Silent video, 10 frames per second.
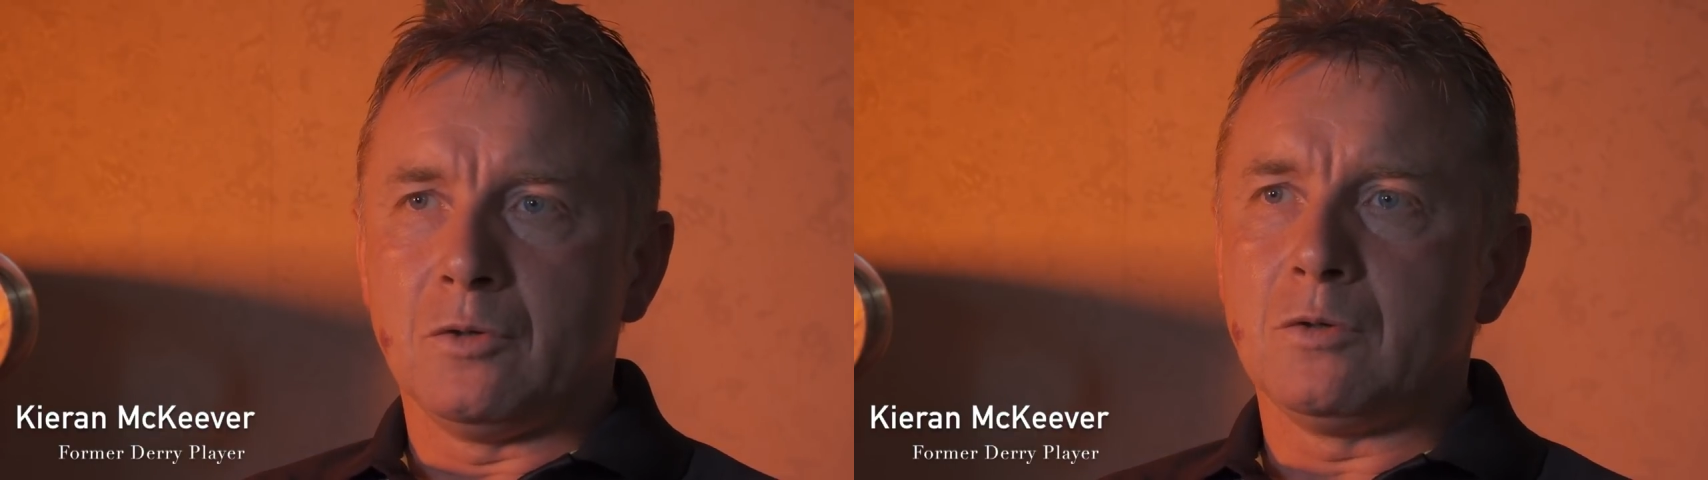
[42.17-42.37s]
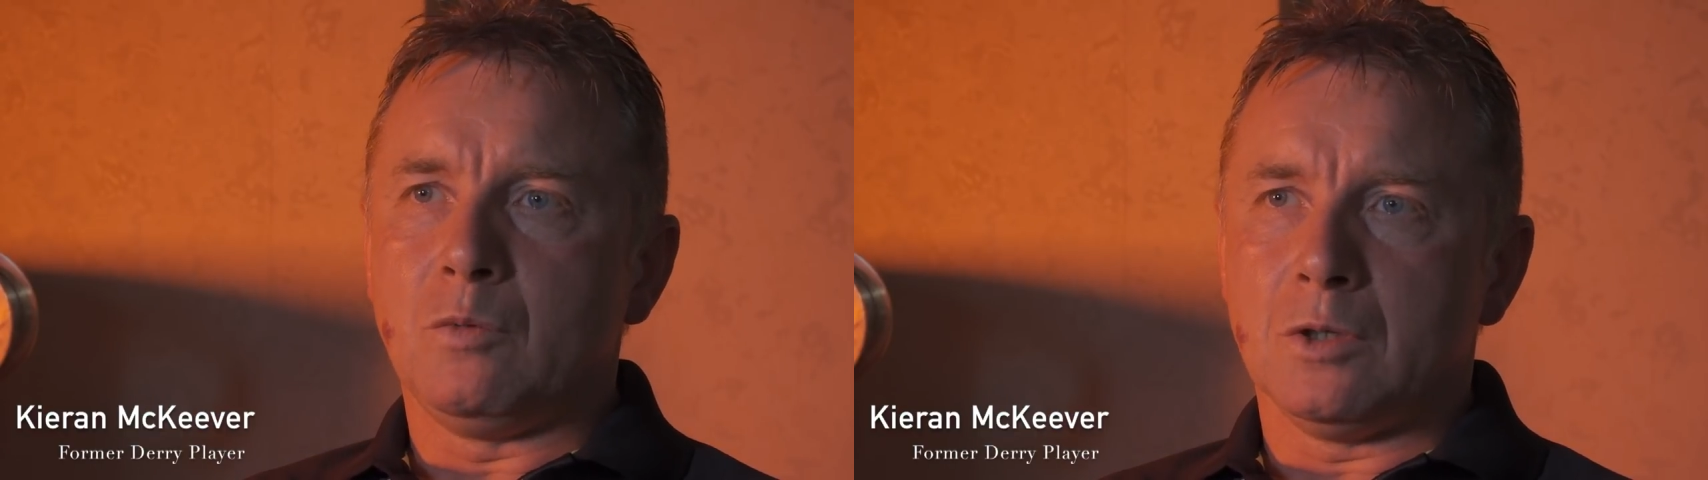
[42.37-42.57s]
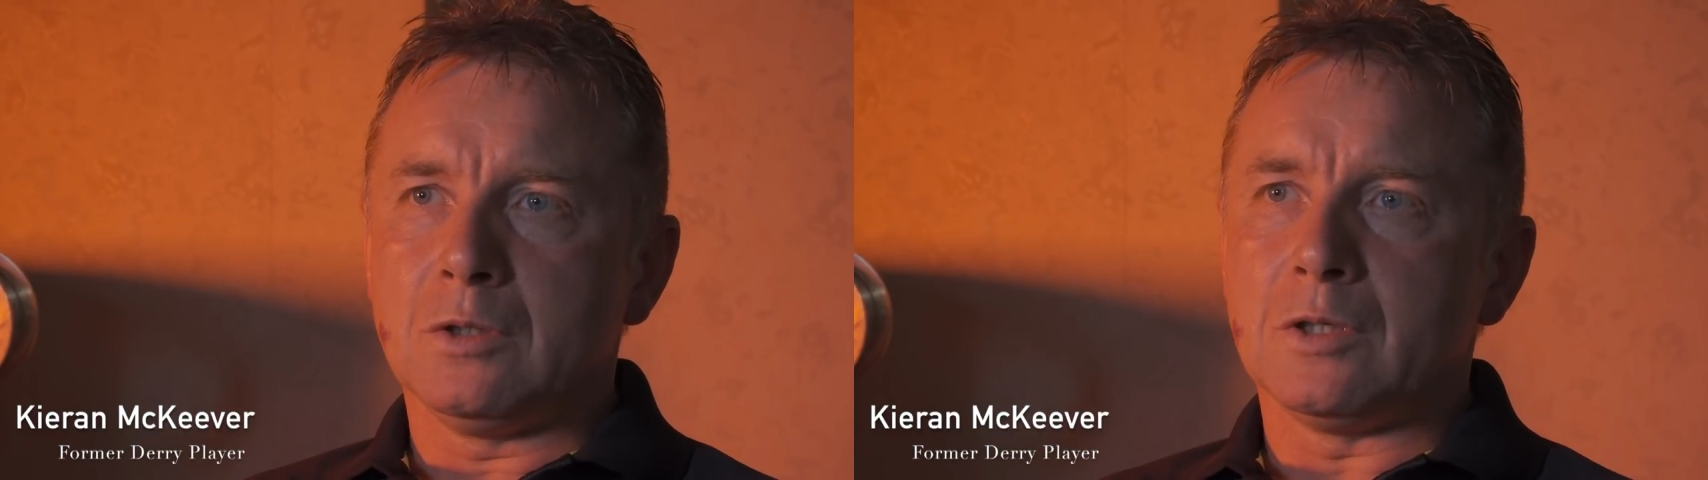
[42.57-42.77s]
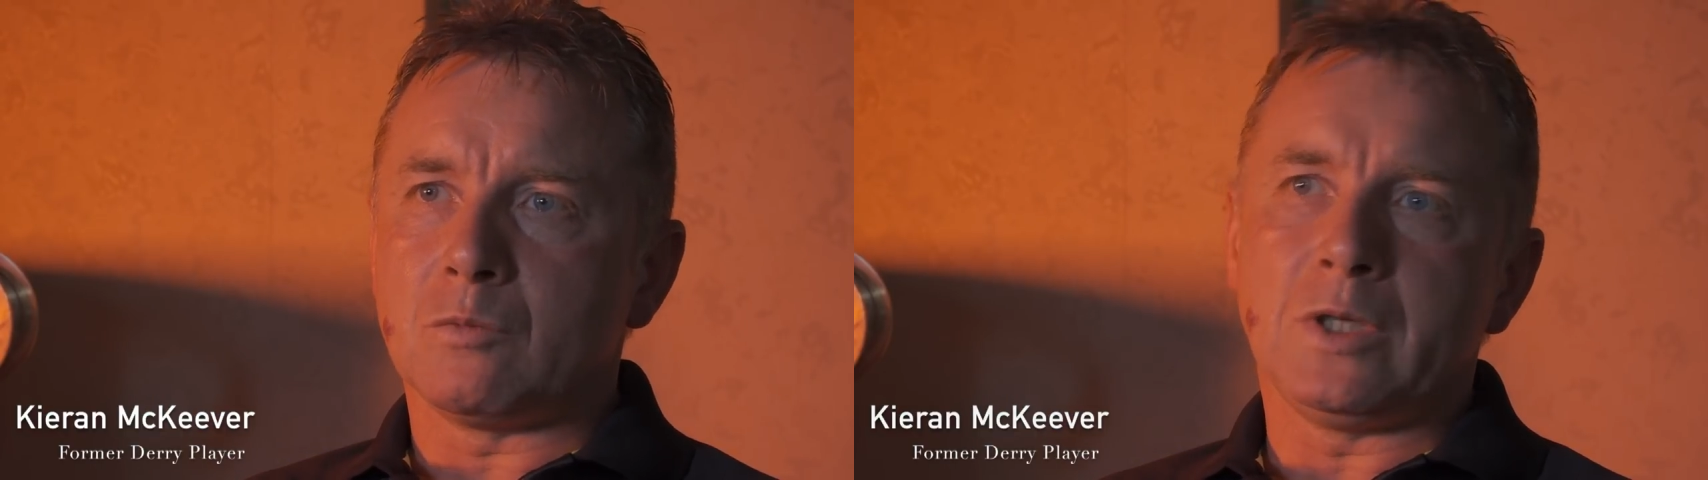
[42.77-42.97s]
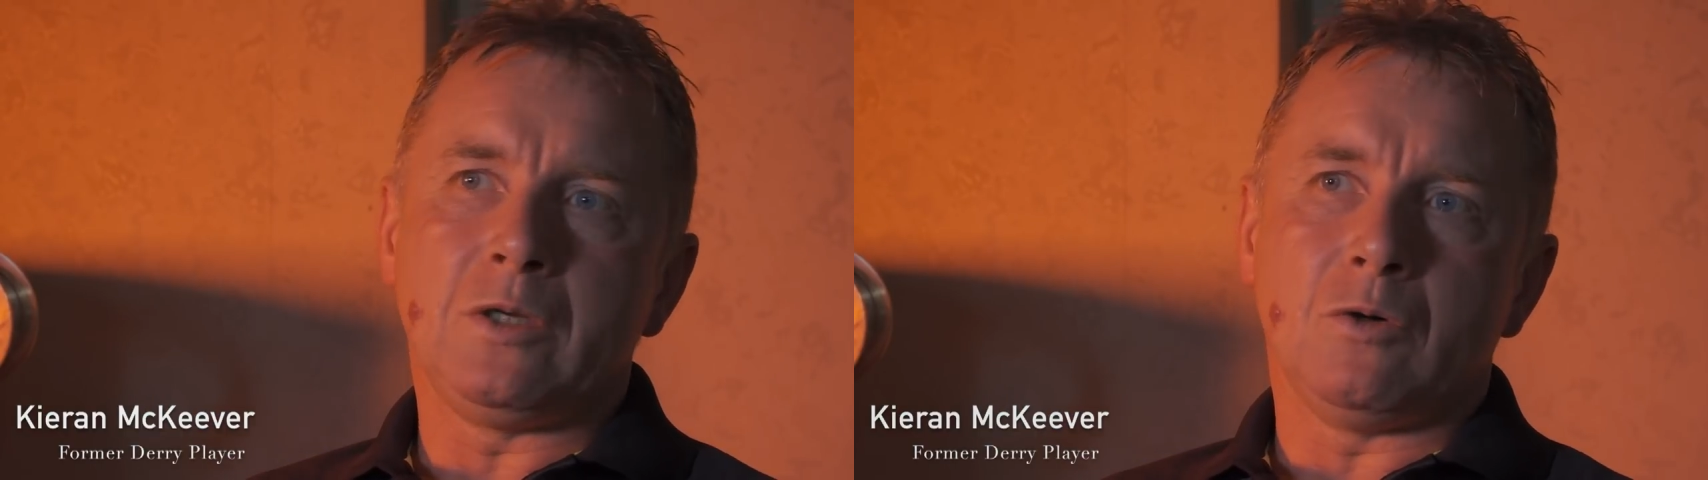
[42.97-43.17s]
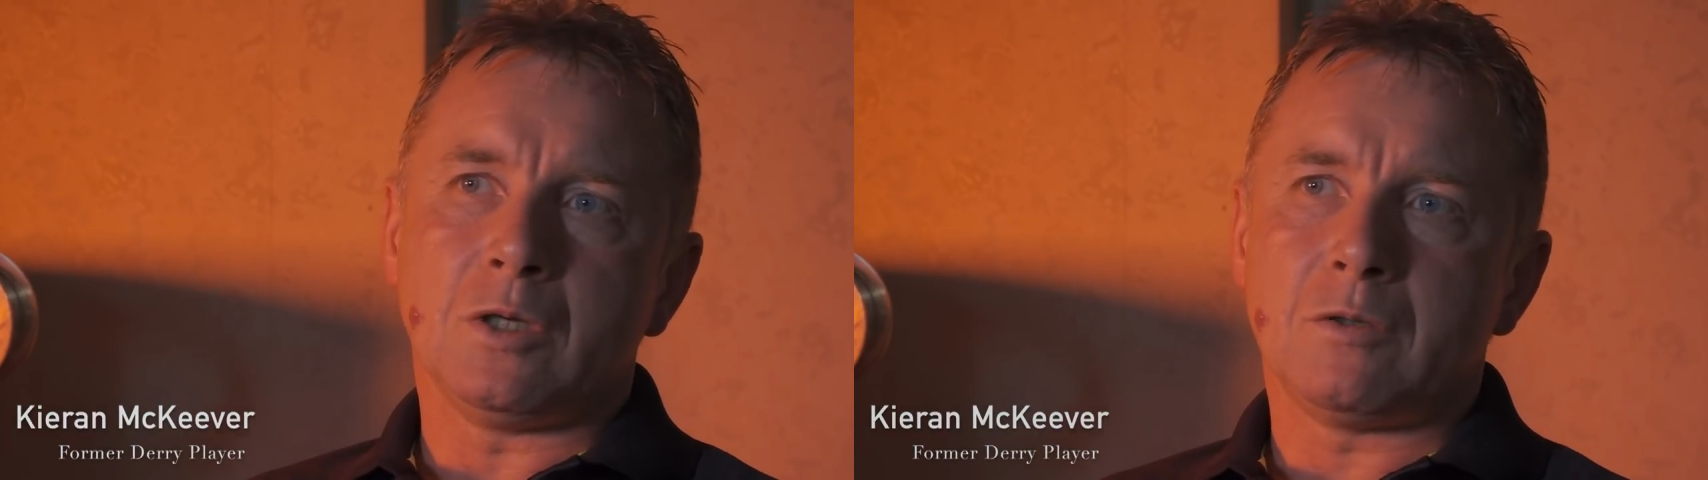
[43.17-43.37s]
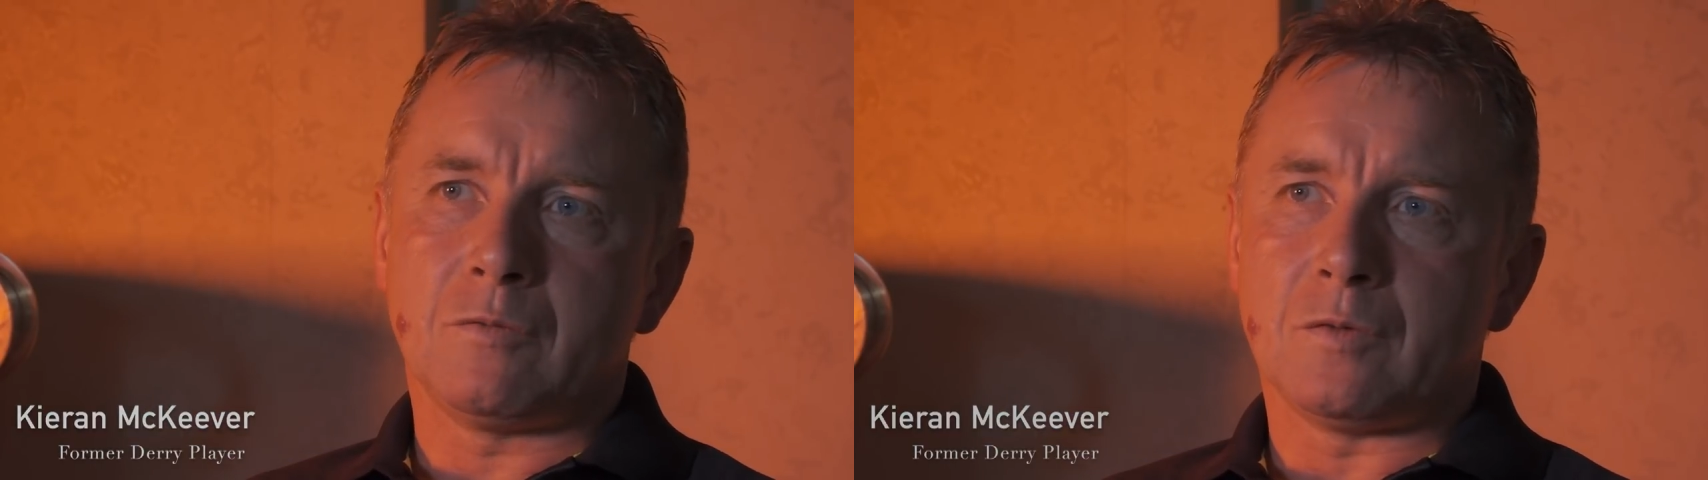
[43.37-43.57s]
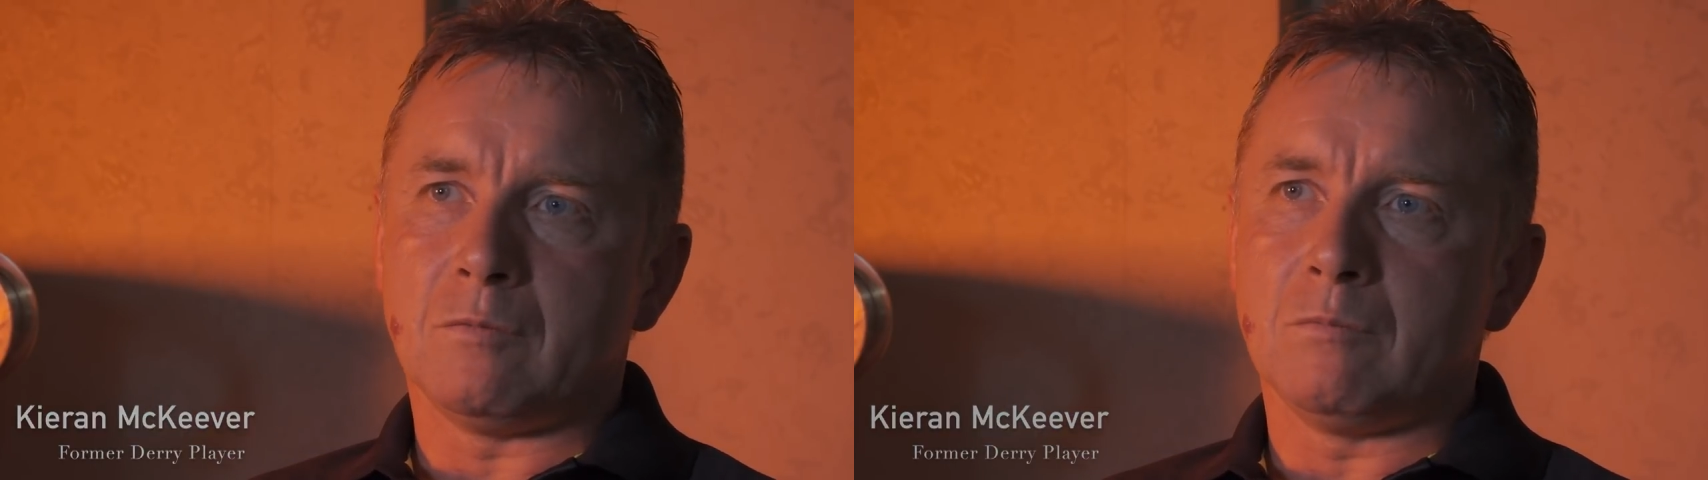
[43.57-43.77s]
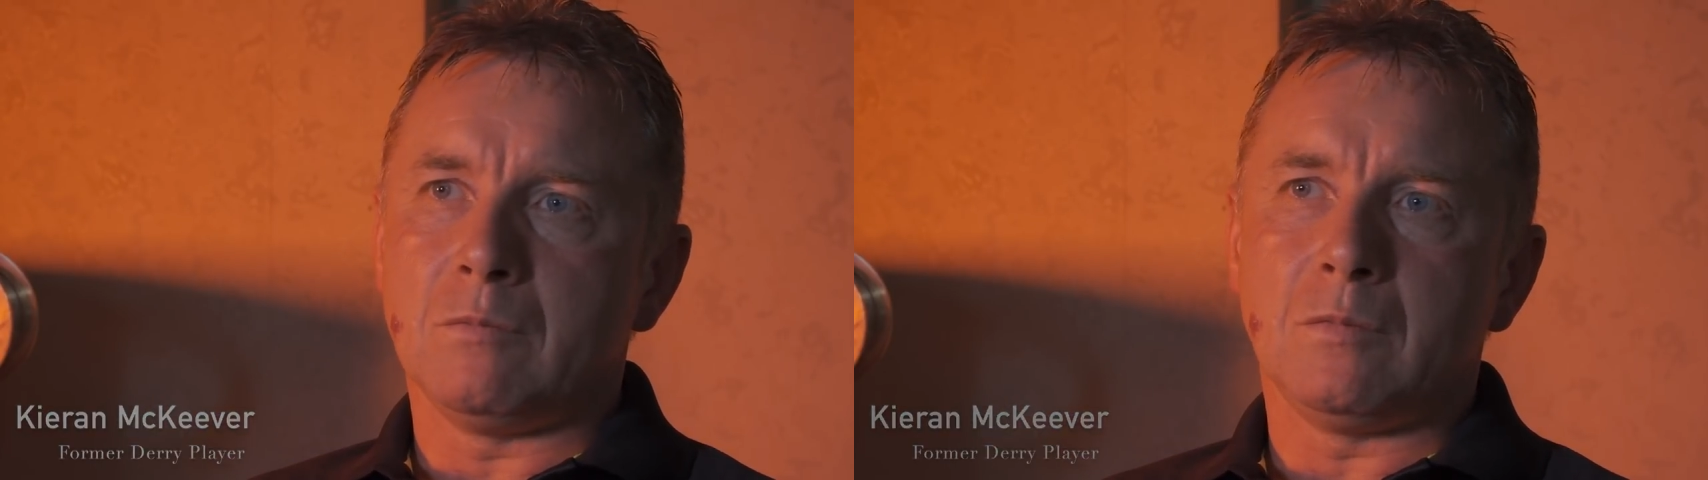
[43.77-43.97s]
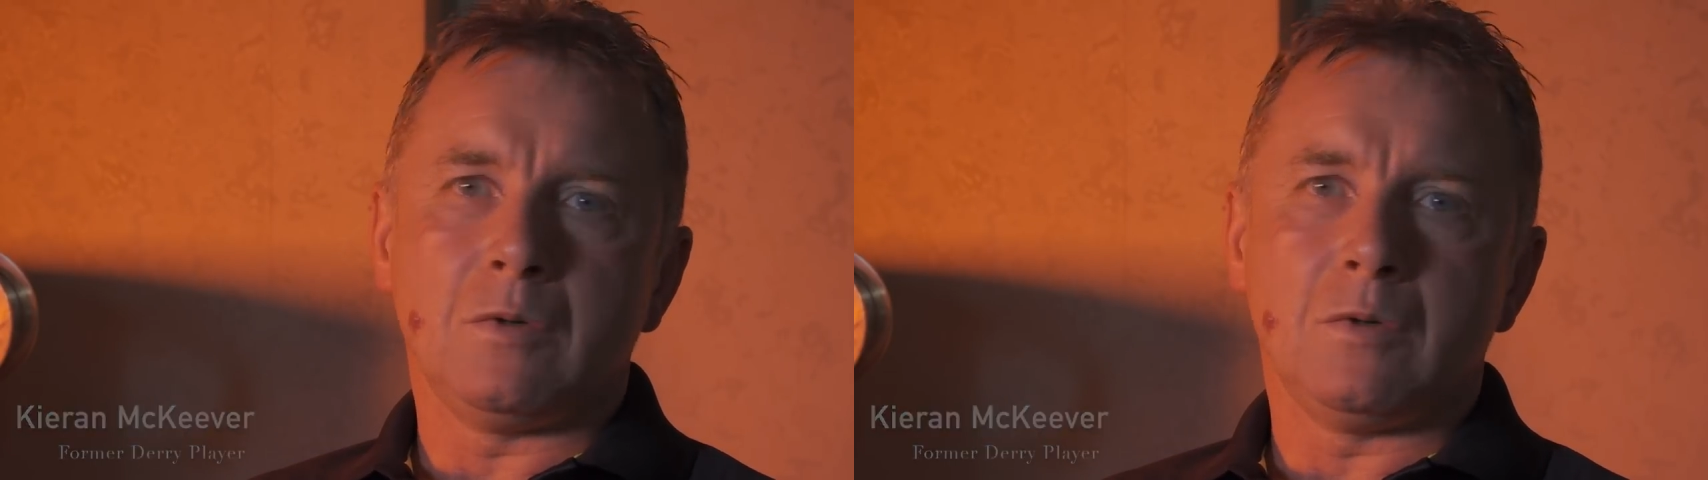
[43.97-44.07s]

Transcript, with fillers: goodwill that we got from